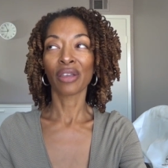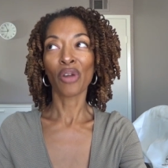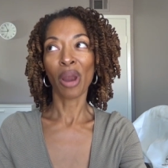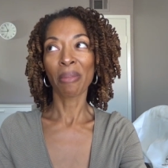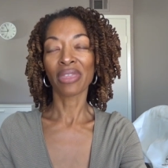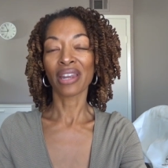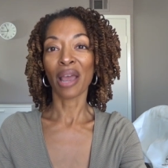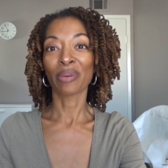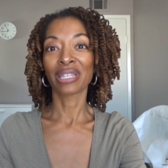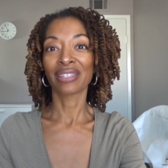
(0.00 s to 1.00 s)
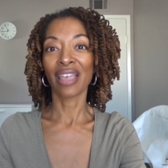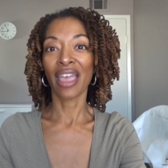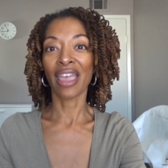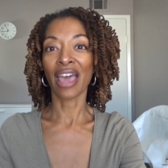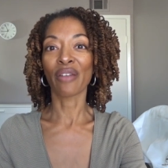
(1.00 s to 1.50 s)
the garment that I would
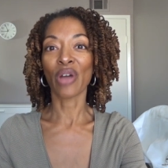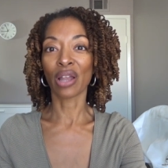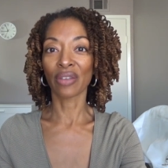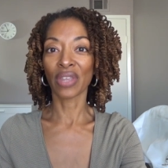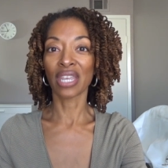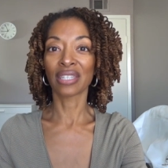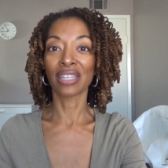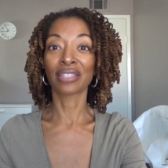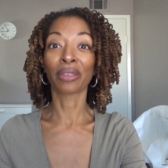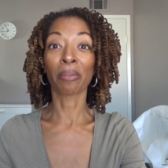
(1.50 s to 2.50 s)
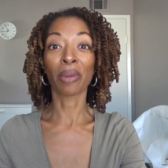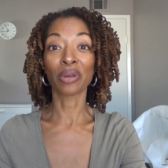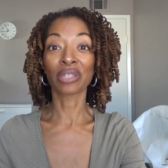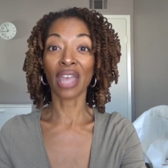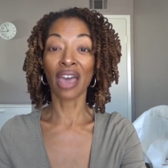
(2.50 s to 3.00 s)
say out of all of these is the
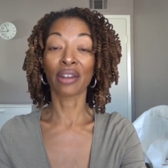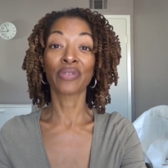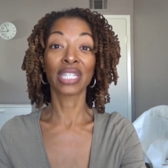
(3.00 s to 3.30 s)
most out of